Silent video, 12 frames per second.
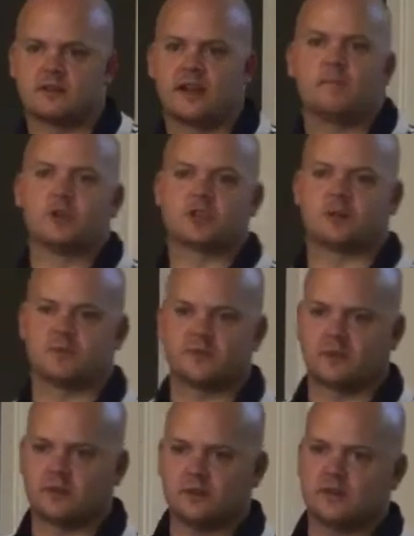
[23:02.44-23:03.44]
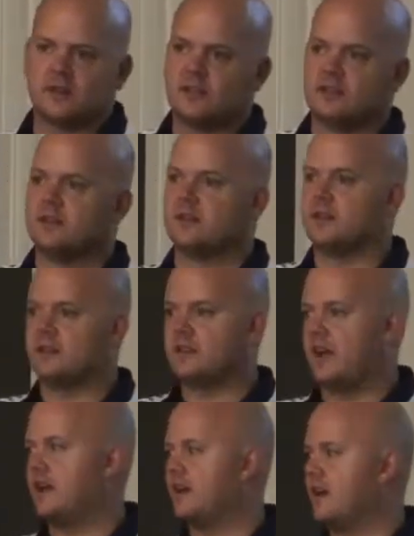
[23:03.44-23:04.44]
ten push-ups for a
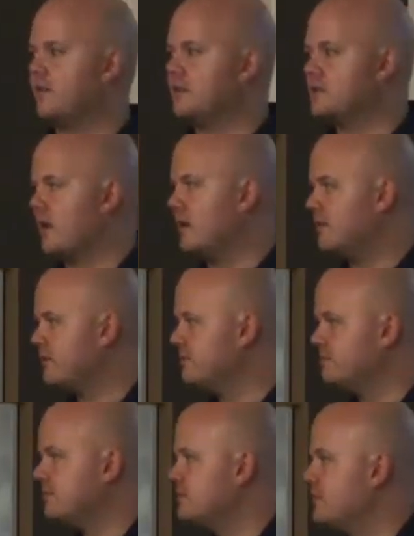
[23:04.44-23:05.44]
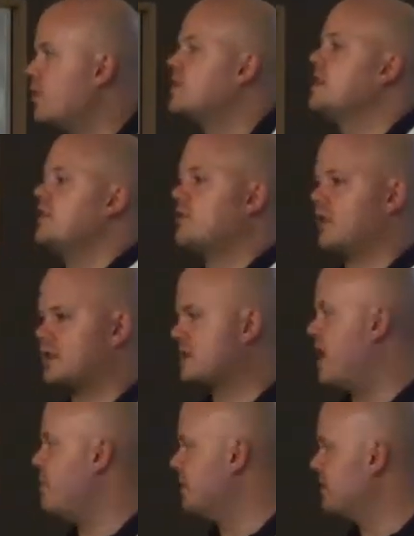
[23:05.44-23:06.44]
ten, eleven, twelve, fourteen-year-old is
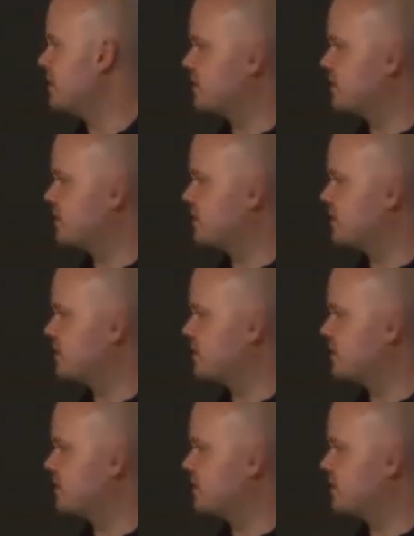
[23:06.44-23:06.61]
common. You